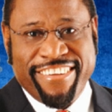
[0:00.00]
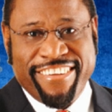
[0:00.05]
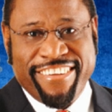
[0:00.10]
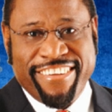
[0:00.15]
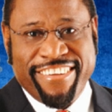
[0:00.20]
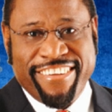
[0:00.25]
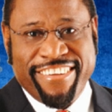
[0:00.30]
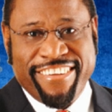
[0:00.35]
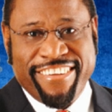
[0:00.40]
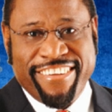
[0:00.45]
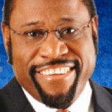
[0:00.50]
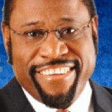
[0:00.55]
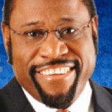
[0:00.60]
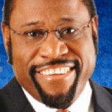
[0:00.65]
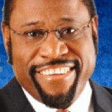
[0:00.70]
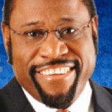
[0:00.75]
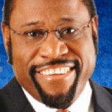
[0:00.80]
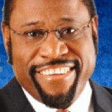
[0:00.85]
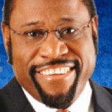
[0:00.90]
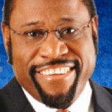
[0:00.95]

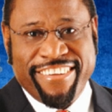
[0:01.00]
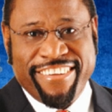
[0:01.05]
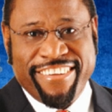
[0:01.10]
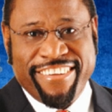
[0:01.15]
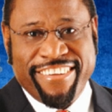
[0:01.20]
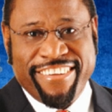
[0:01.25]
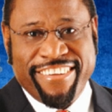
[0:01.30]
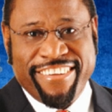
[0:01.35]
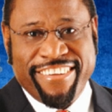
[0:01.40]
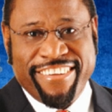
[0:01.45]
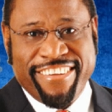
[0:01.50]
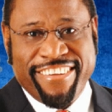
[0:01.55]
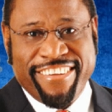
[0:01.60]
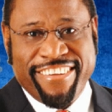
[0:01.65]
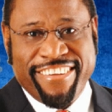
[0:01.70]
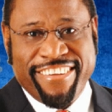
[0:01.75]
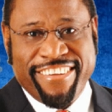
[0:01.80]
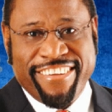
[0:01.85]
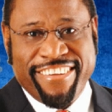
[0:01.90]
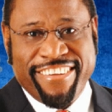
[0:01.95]

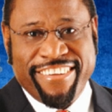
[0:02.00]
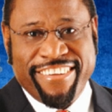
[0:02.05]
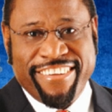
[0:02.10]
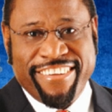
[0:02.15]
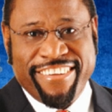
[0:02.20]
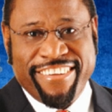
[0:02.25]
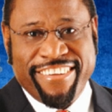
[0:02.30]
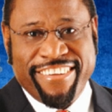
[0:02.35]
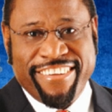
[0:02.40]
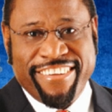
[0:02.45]
[no speech]